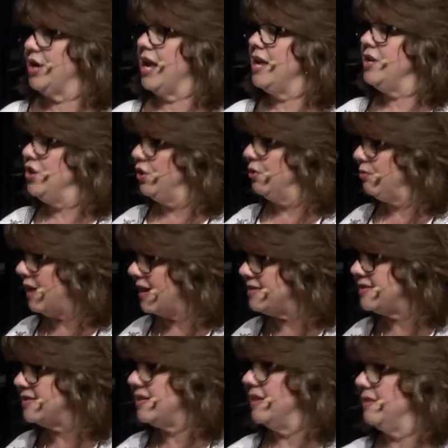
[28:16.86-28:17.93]
and you're
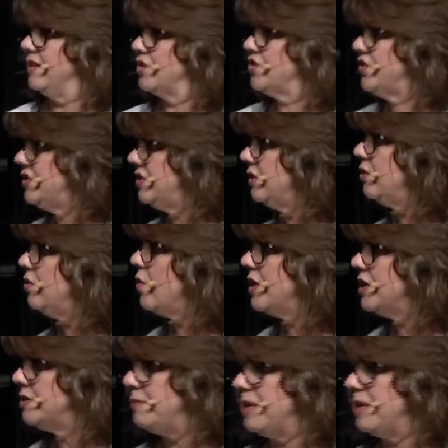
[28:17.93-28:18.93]
resting, there's still going to be